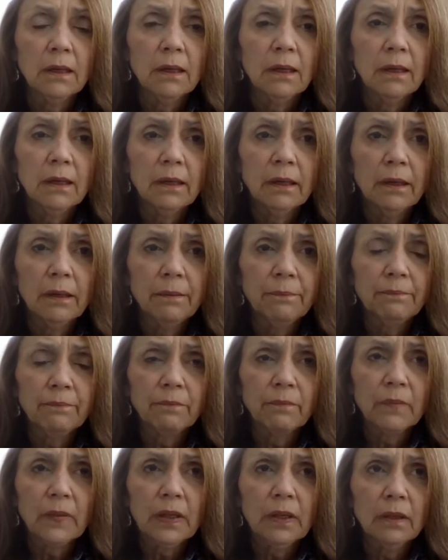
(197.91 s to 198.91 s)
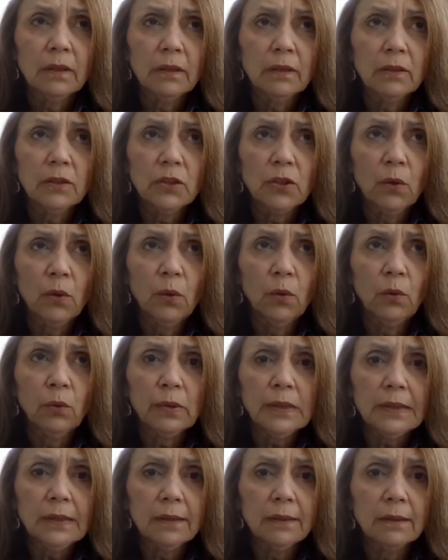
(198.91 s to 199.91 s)
to hold
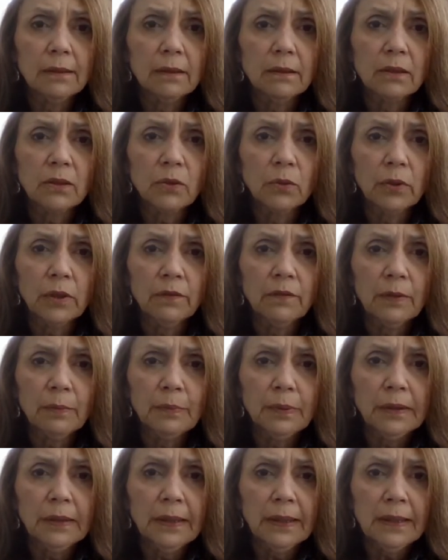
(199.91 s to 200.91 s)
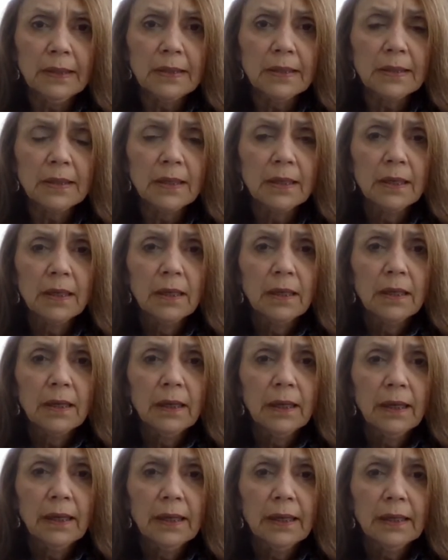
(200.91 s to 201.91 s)
it sort of in place.
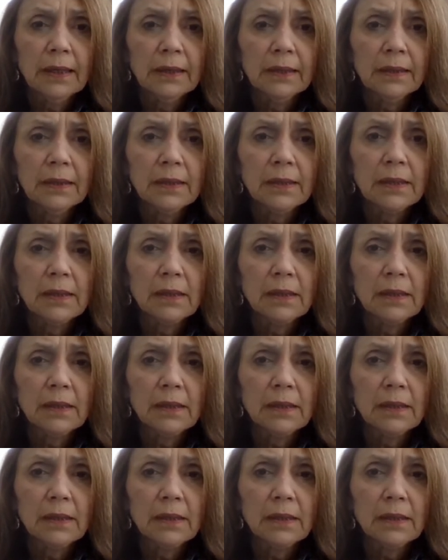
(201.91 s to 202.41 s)
And